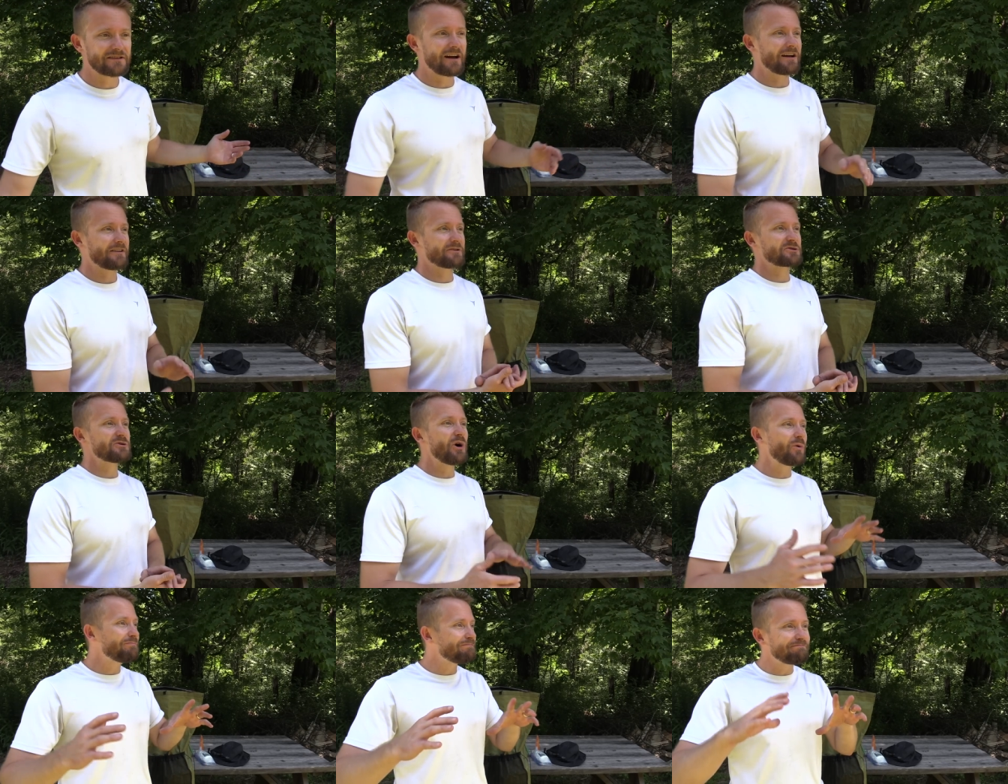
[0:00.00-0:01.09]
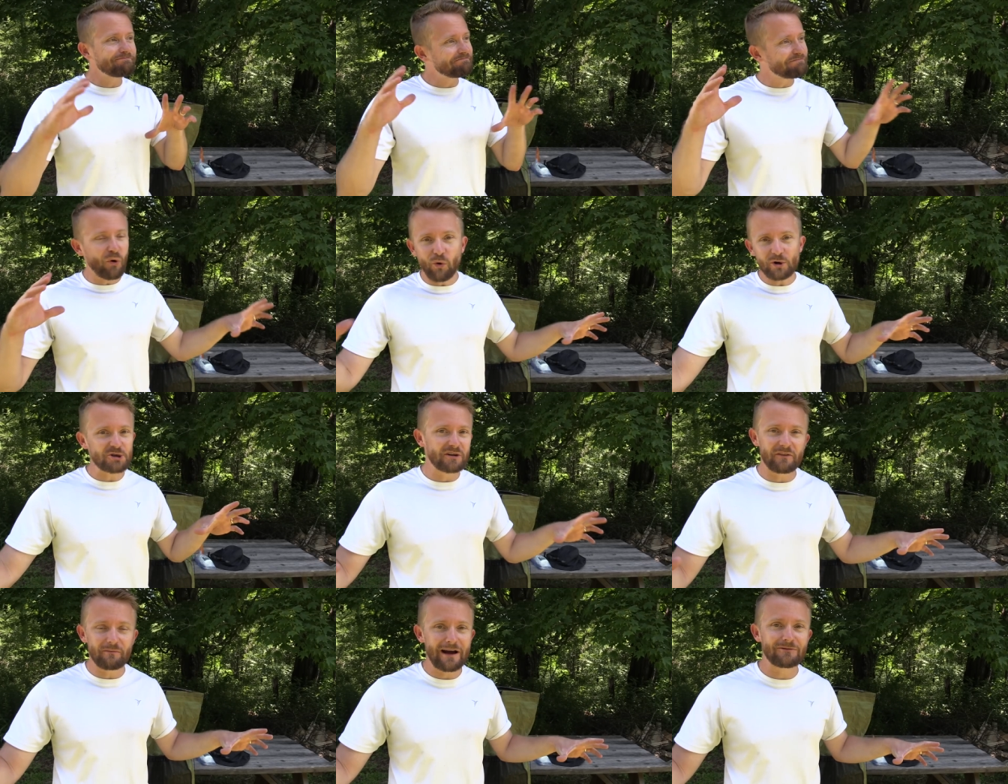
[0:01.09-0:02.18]
There's no portion
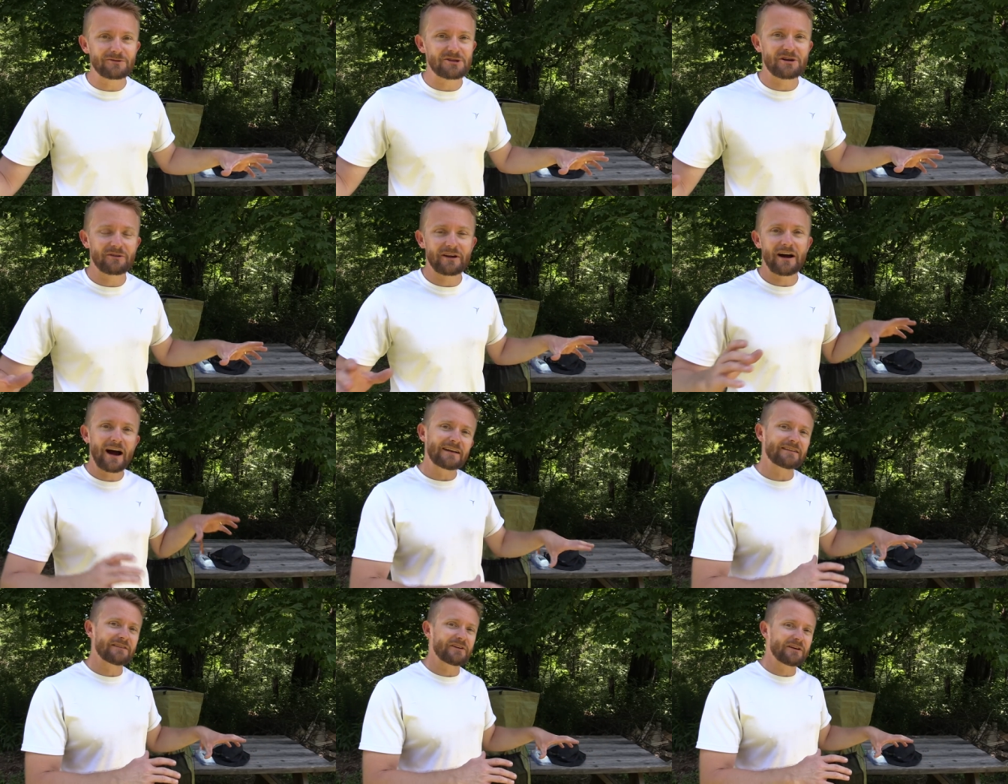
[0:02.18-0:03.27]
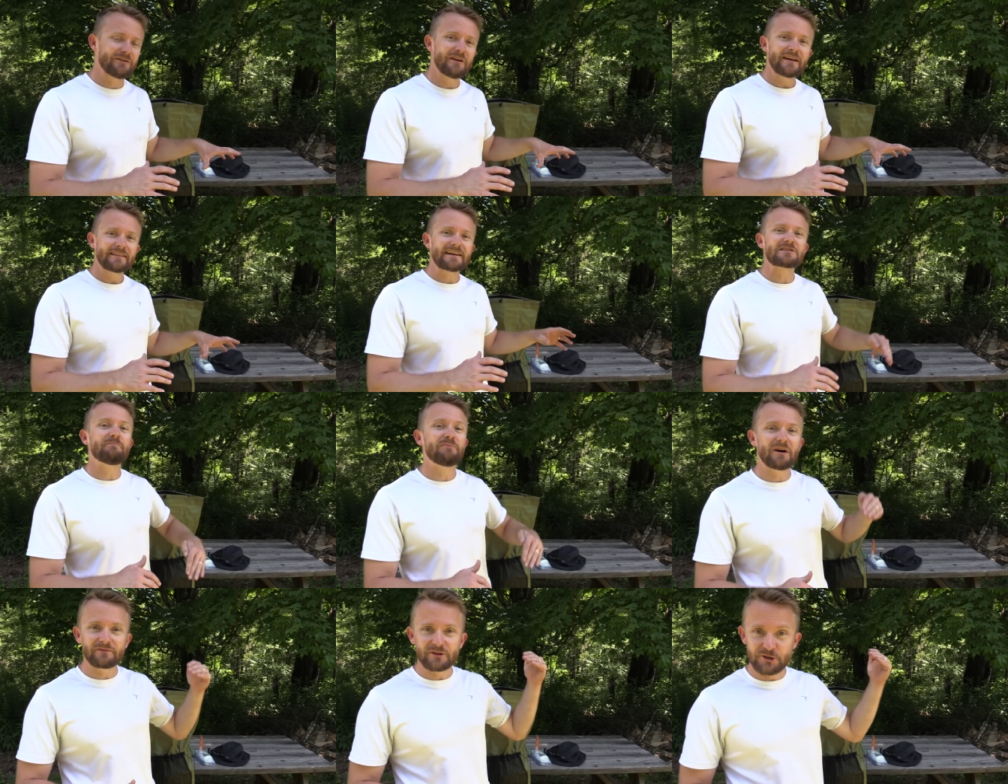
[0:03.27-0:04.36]
of the mountains here that I live in that's
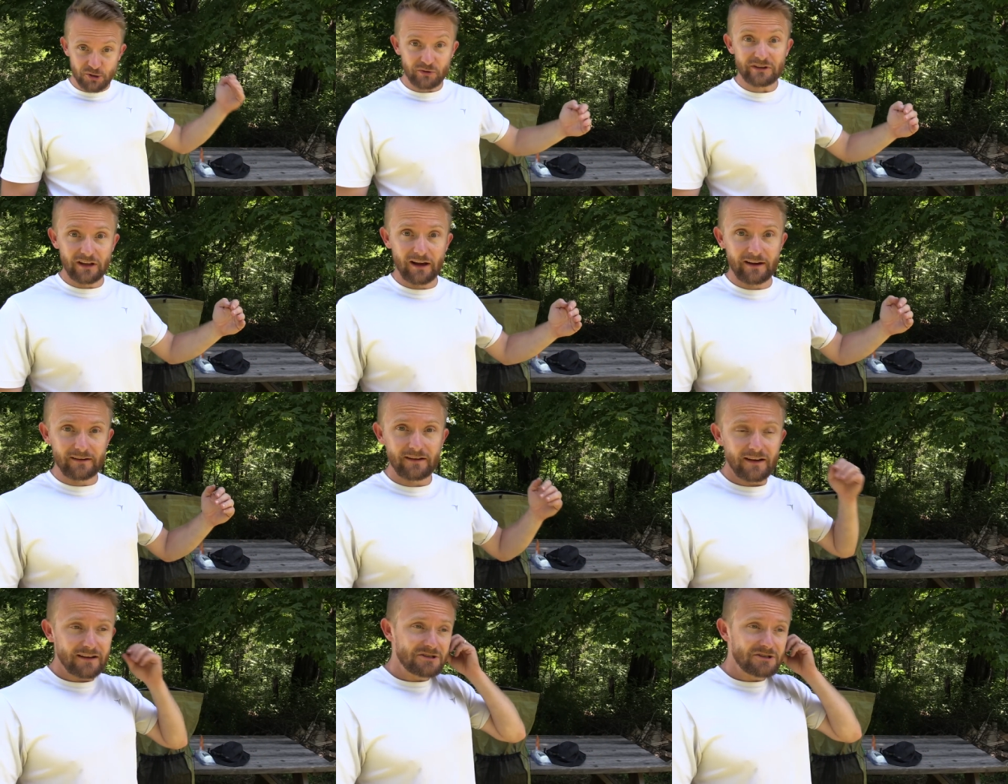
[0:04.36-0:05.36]
above the tree line.